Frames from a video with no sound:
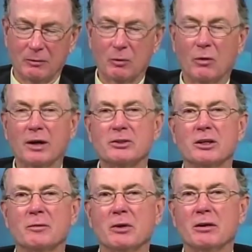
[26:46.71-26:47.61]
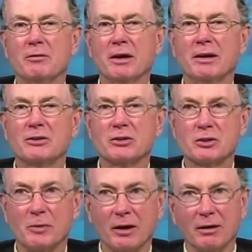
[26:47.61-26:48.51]
You've been watching Community Foundation
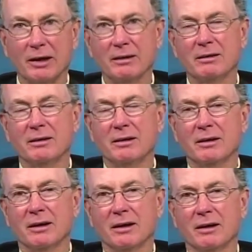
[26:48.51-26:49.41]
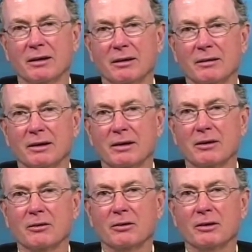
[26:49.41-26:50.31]
Spotlight uh,
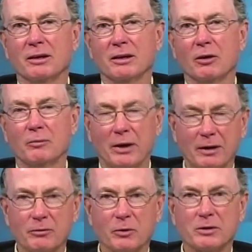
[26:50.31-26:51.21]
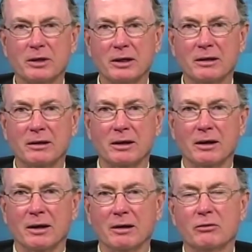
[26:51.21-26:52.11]
here on the on PAC 14,
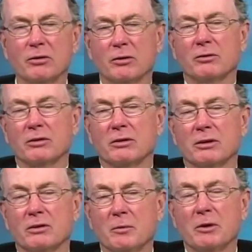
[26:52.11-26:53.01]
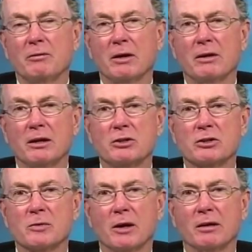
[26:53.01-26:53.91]
and through the the Community
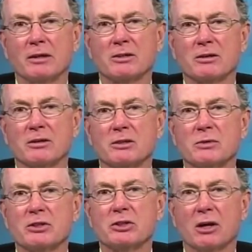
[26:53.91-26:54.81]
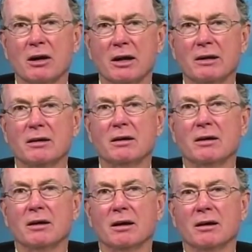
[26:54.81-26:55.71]
Foundation Spotlight Series, we shine
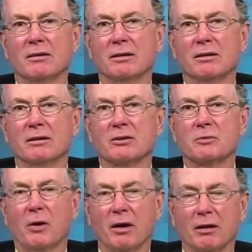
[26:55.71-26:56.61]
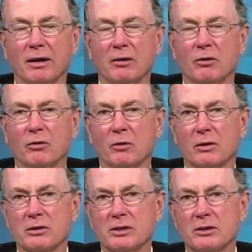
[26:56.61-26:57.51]
uh, the the spotlight on
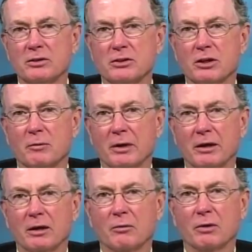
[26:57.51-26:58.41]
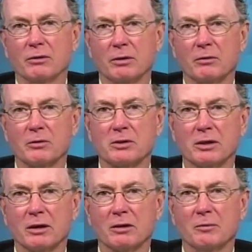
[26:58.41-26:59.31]
organizations that are making a real difference
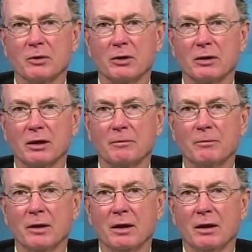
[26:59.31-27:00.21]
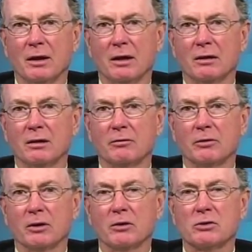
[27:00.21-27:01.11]
in our community. And uh,
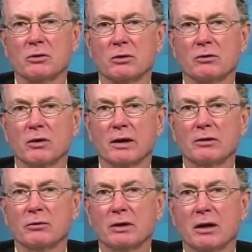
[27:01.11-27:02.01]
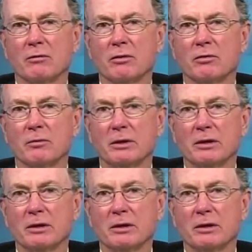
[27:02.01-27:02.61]
for those who are trying to recover from